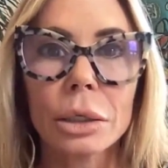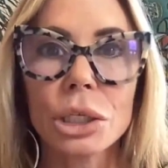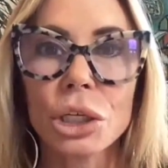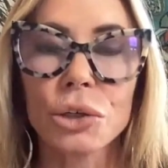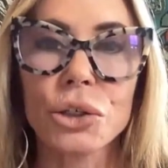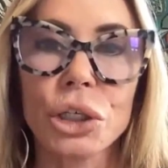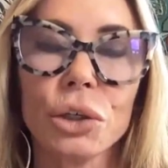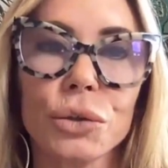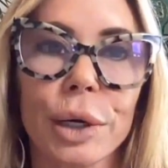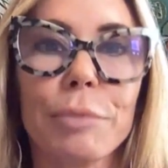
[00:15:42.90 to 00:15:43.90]
to your
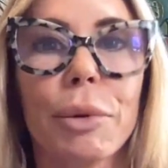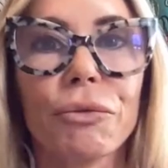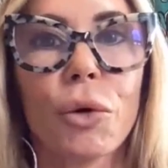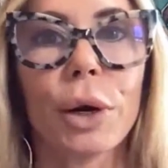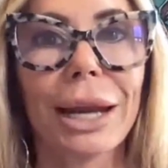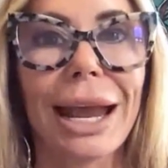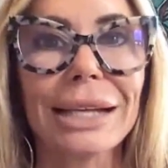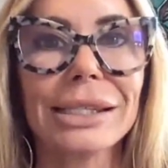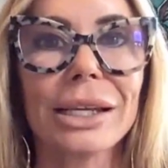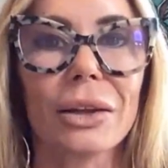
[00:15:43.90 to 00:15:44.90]
children before it
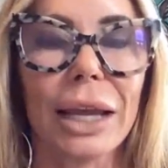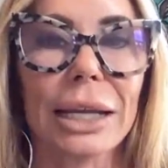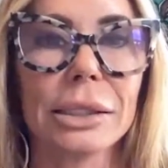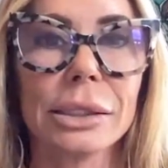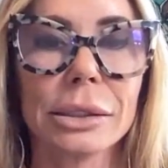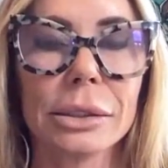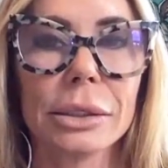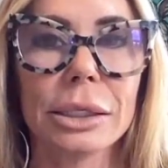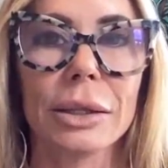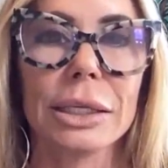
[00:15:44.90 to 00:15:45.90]
escalates
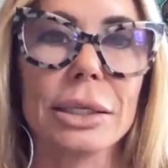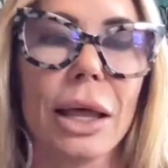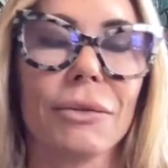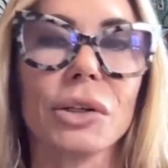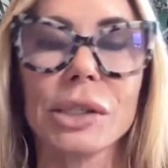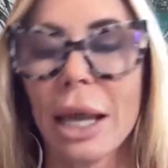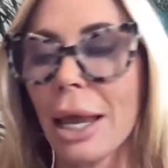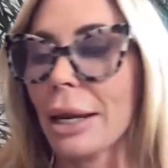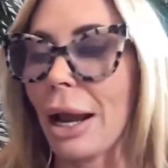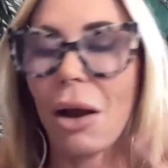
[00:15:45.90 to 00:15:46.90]
to these levels.
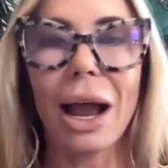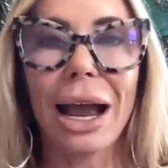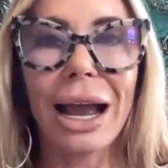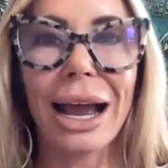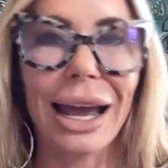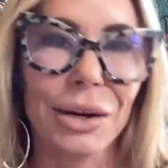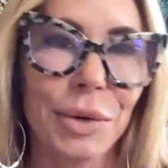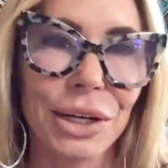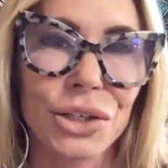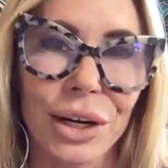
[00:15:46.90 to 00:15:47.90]
Now, I don't
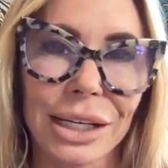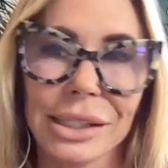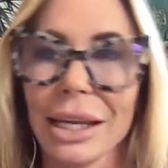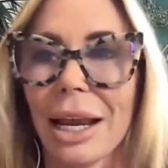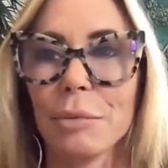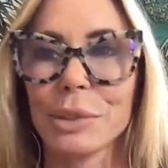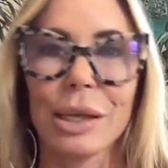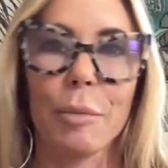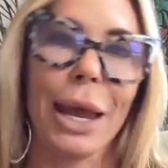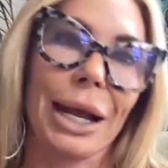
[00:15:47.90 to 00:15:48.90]
want to try and say I'm
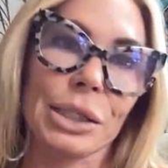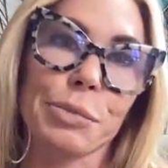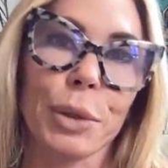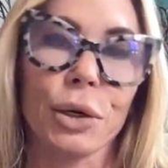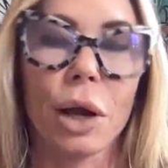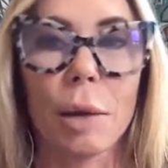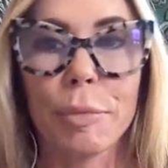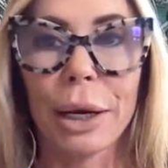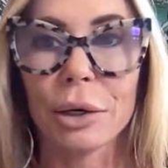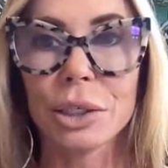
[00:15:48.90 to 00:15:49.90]
some expert on
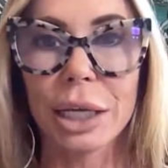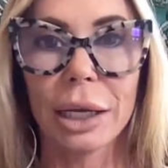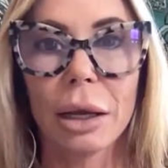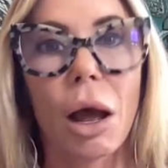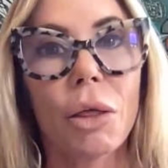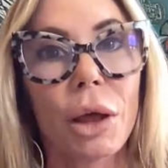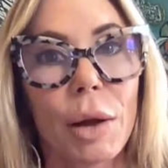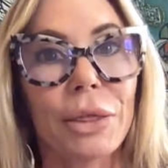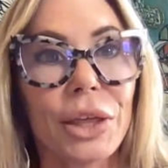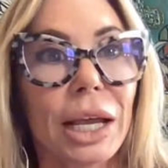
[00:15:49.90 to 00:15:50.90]
parenting,
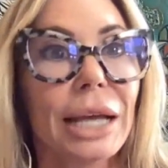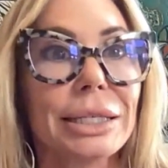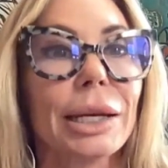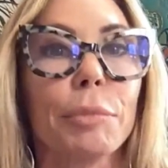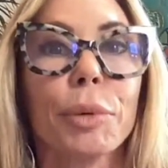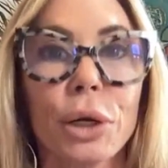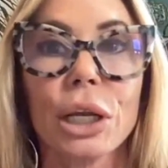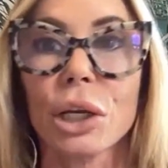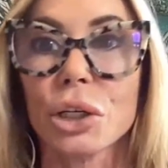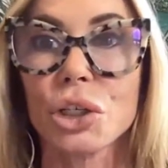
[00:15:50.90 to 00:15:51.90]
although I think I did a
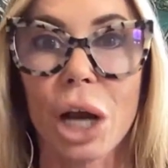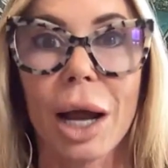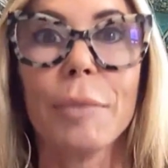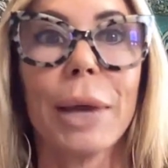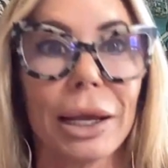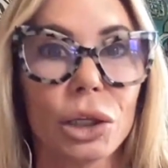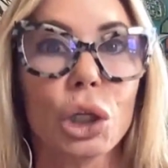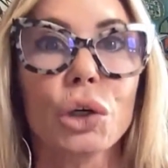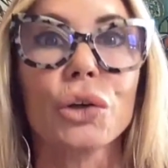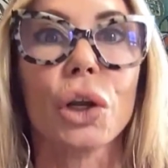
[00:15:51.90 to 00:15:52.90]
pretty good job and
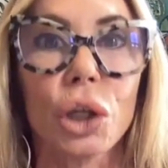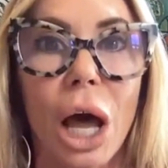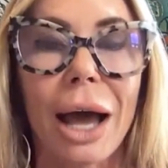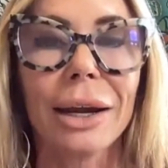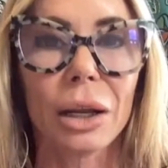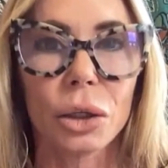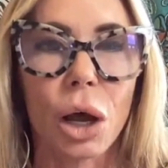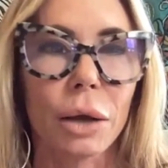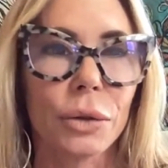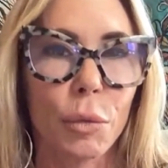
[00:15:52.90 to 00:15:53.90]
learned a lot
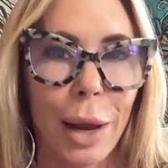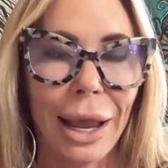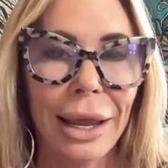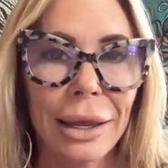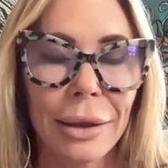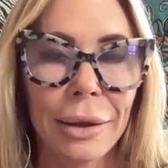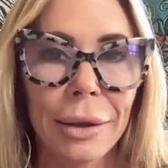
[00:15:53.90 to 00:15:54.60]
along the way.